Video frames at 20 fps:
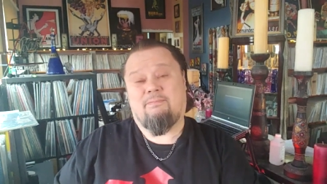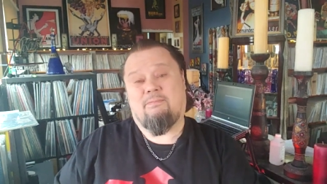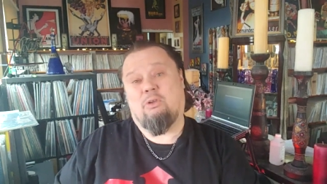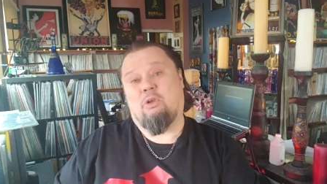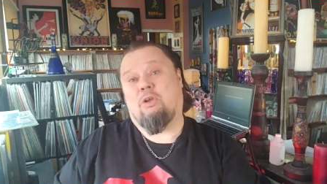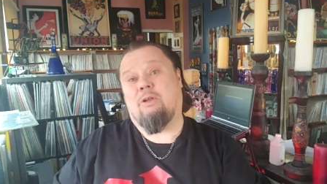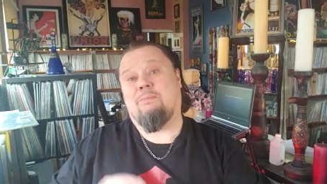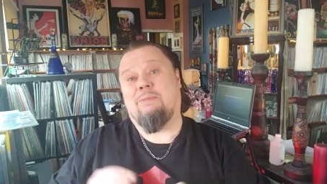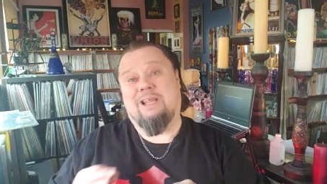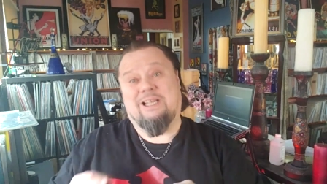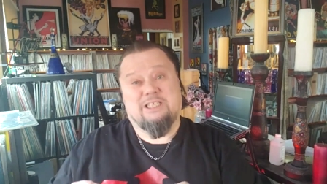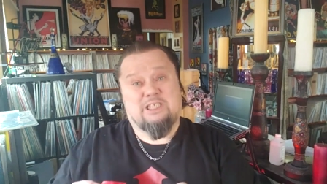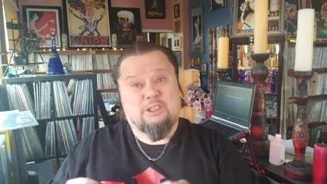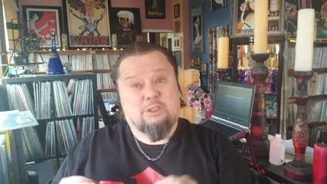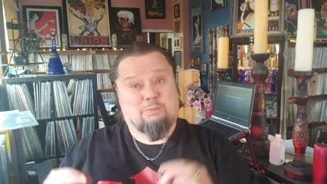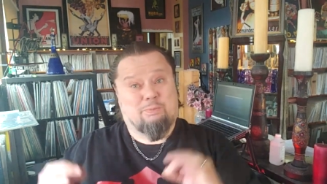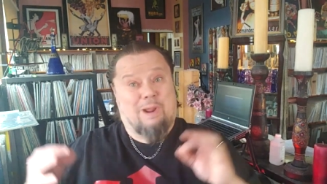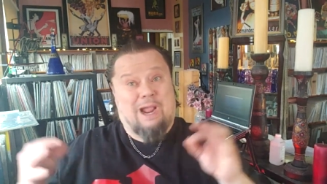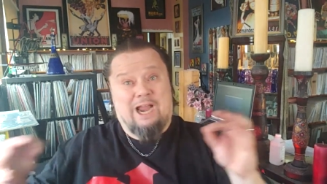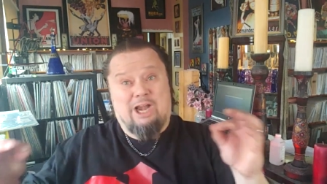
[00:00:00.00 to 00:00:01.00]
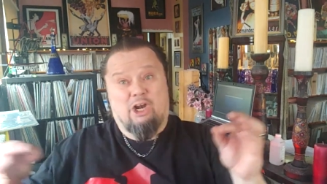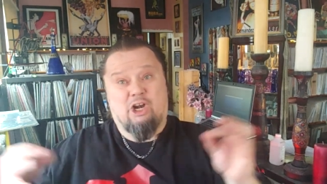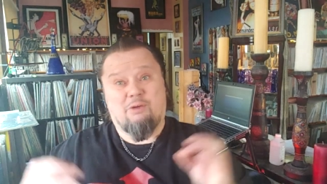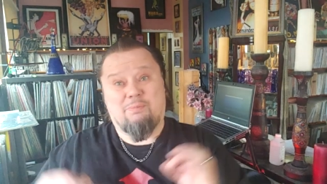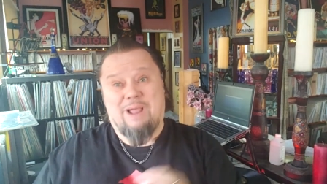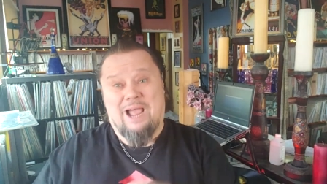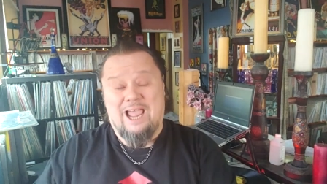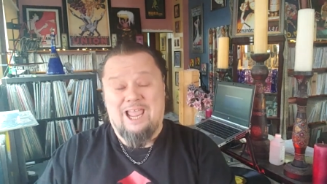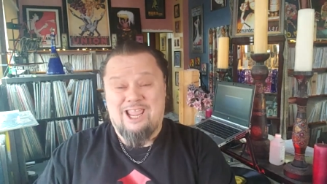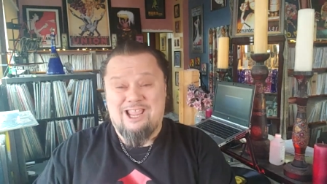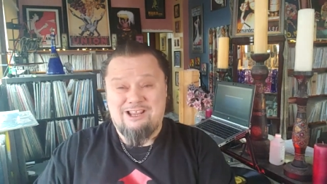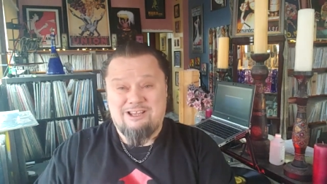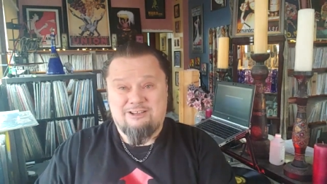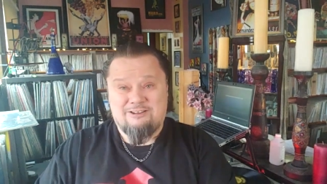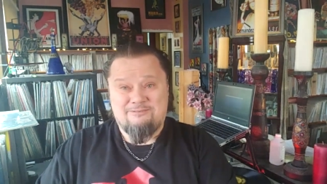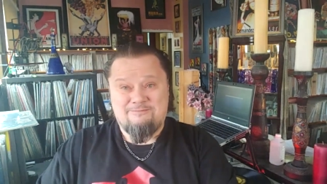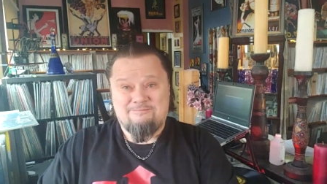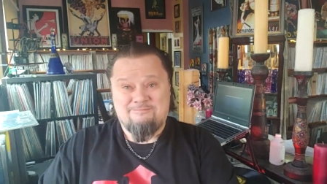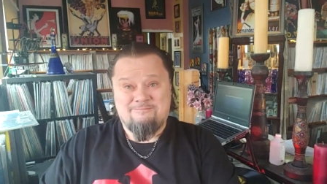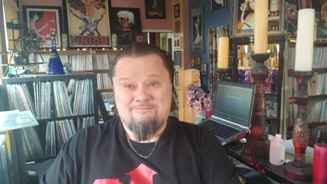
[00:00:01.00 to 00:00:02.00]
you can be inspired by
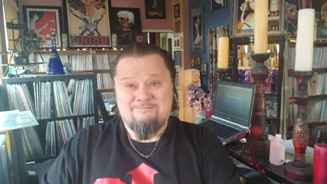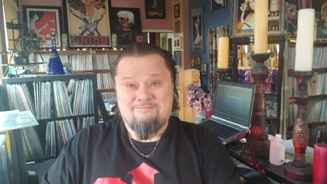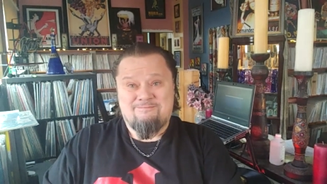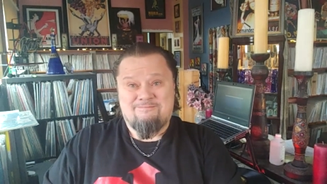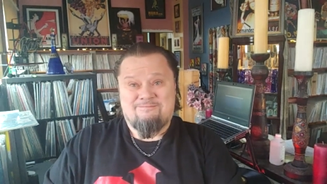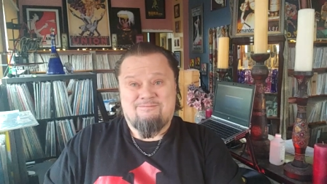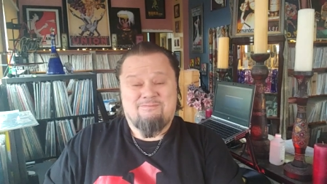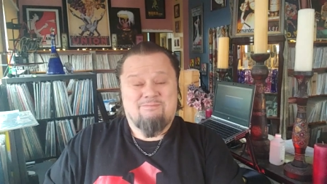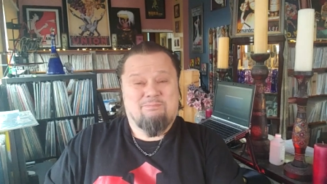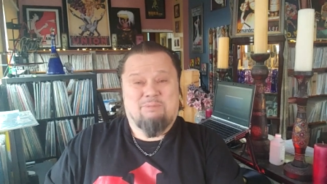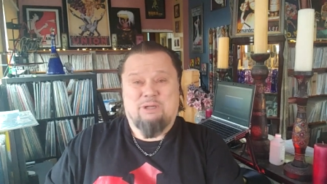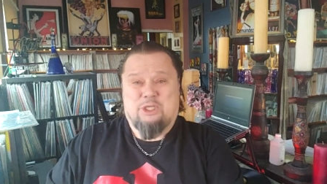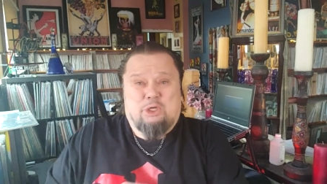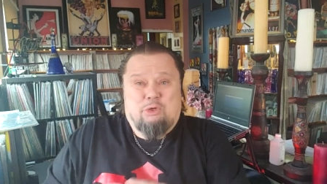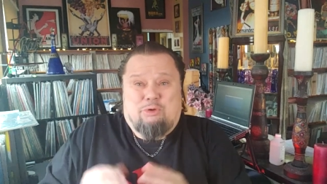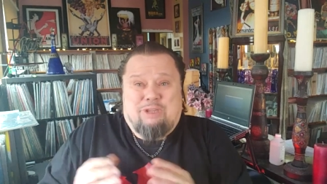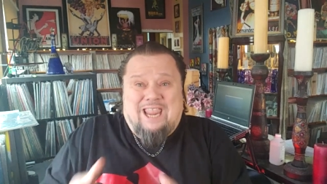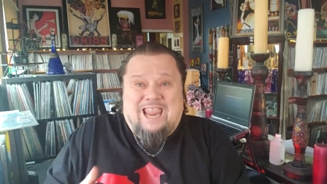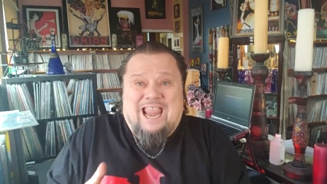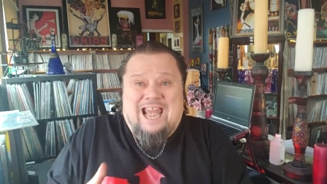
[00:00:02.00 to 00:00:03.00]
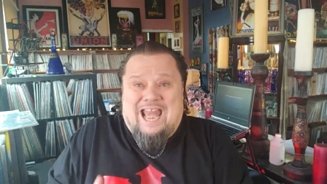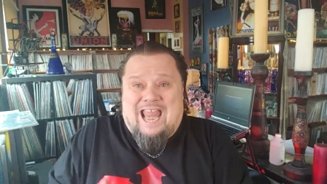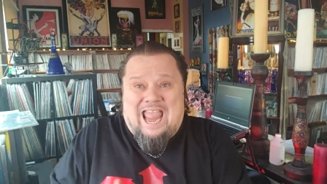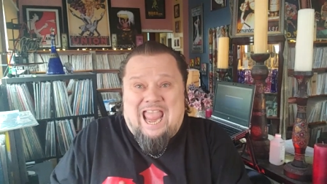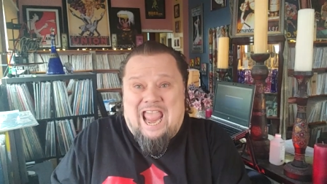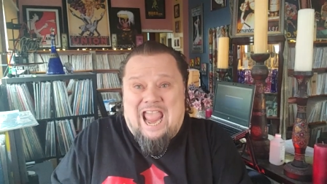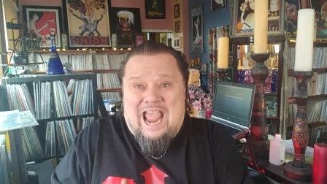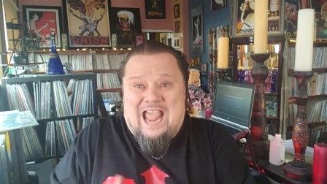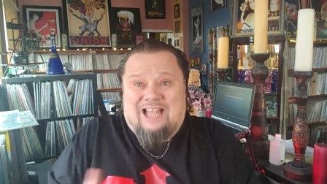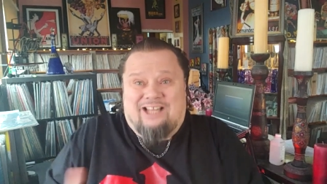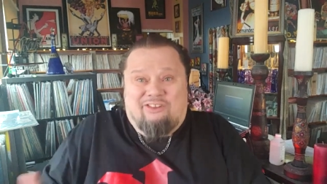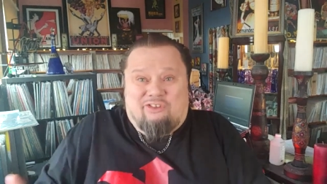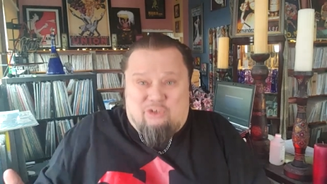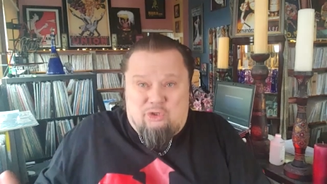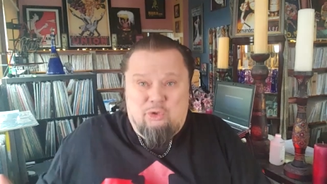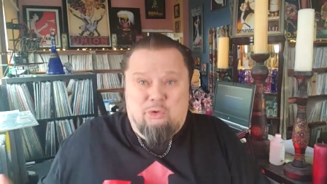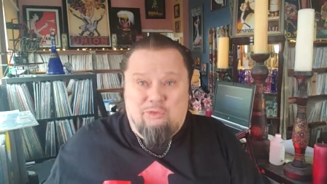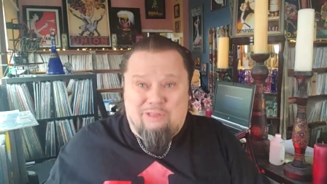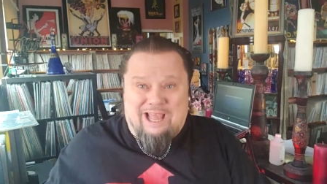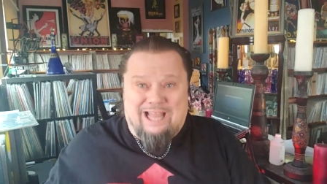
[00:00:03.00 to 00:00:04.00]
it, but you can't add
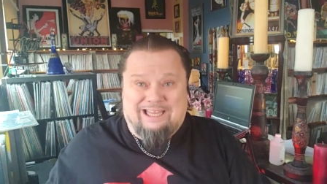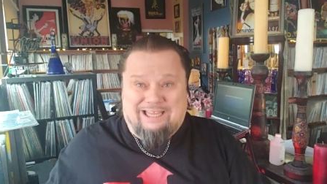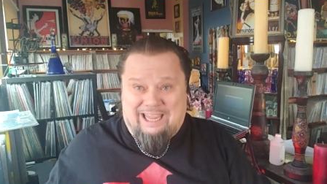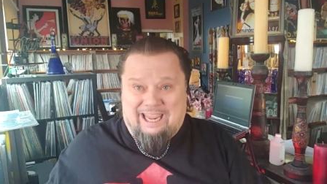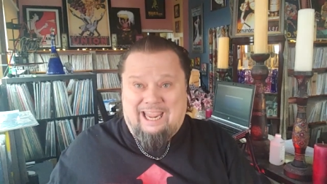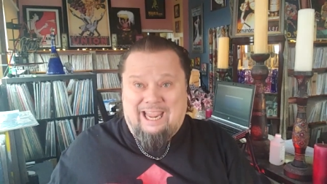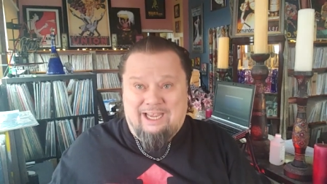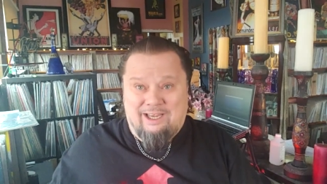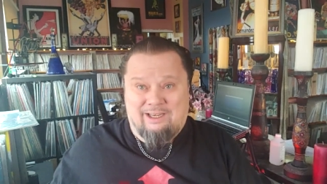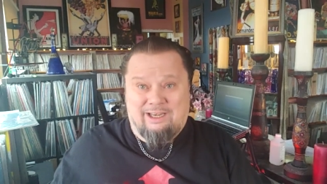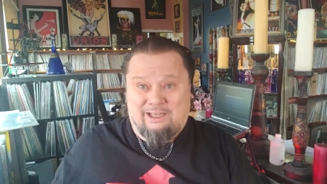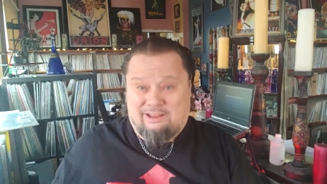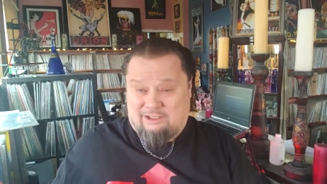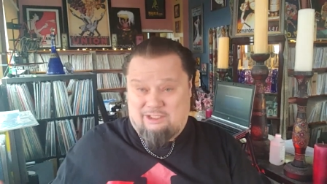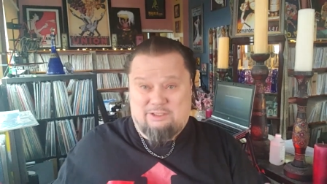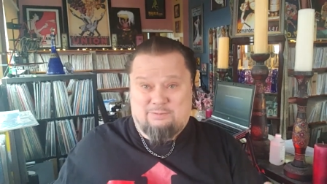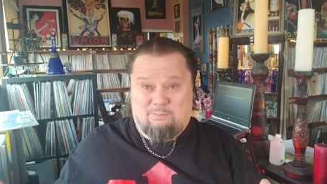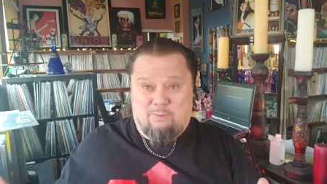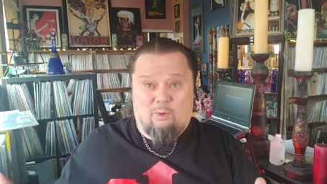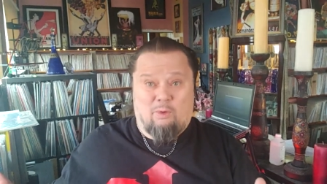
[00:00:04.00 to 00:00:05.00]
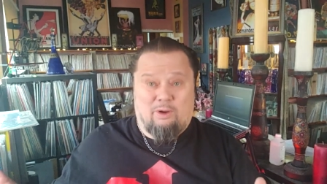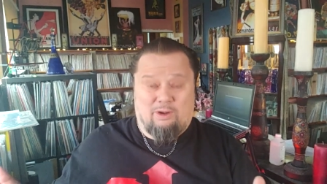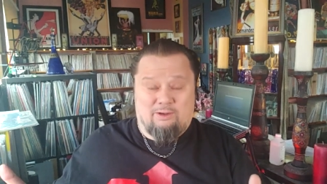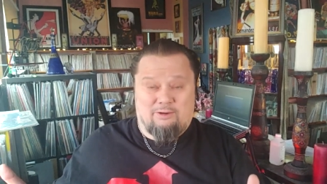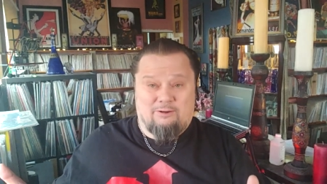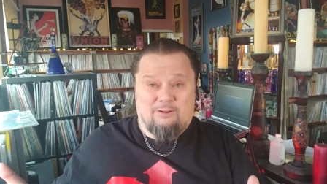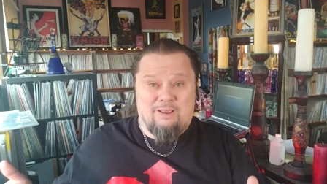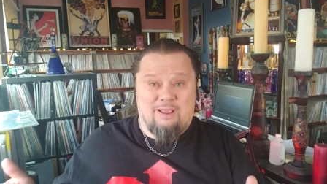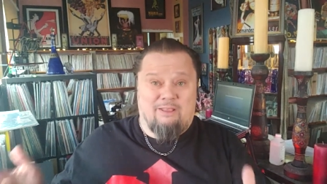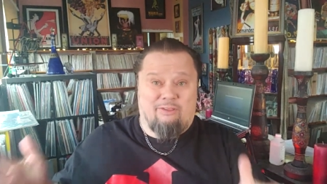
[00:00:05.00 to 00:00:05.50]
to that canon at this point.